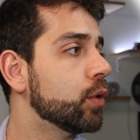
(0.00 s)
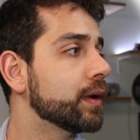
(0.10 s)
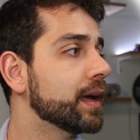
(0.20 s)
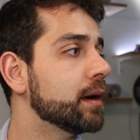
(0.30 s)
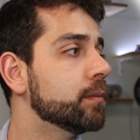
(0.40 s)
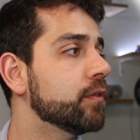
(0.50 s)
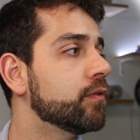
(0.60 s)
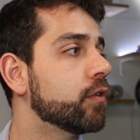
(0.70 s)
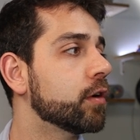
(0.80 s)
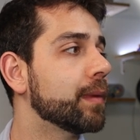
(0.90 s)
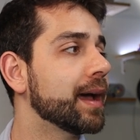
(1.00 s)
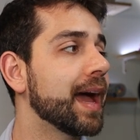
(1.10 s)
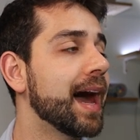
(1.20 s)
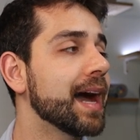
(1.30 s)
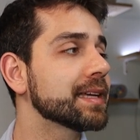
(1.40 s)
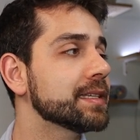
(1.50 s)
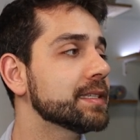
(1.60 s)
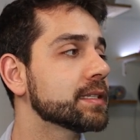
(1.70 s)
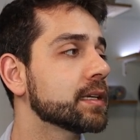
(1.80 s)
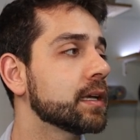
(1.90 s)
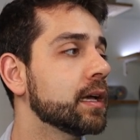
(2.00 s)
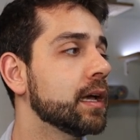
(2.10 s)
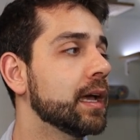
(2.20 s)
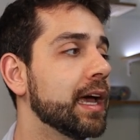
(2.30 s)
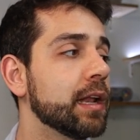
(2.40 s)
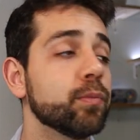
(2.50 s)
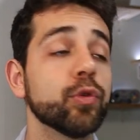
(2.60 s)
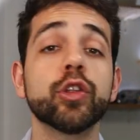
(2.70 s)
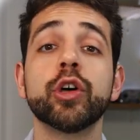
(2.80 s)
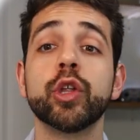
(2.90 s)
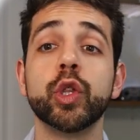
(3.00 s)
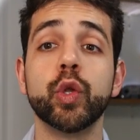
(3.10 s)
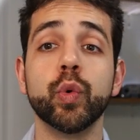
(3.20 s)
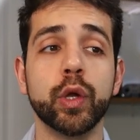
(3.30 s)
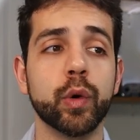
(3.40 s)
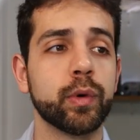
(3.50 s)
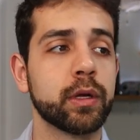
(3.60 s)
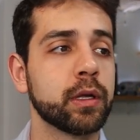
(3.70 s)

I will come for my access and put tunnel.